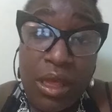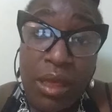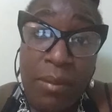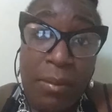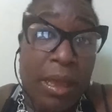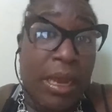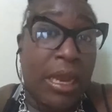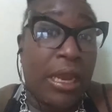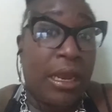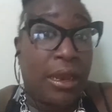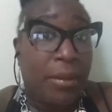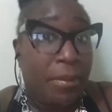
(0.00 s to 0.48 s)

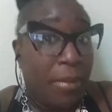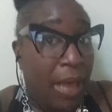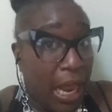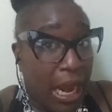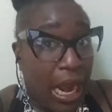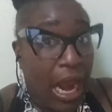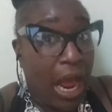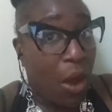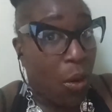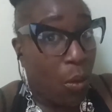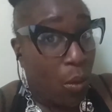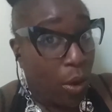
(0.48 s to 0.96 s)
meaning it
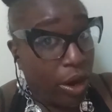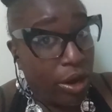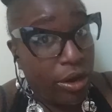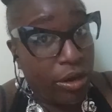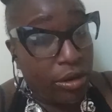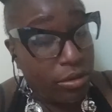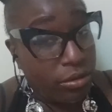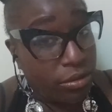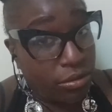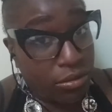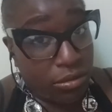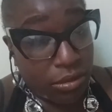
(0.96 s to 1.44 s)
may not
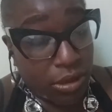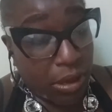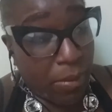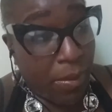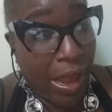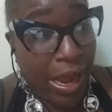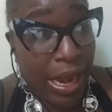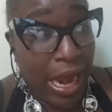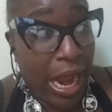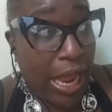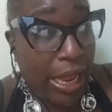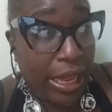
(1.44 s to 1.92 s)
work, it
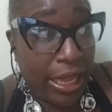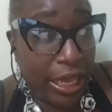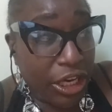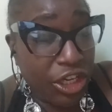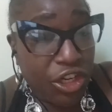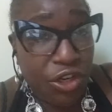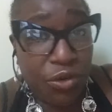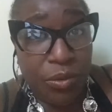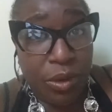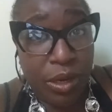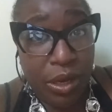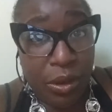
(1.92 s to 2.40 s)
may not
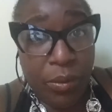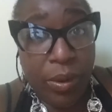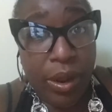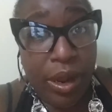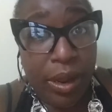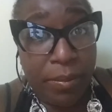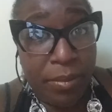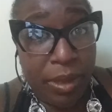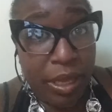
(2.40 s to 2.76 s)
get you anywhere,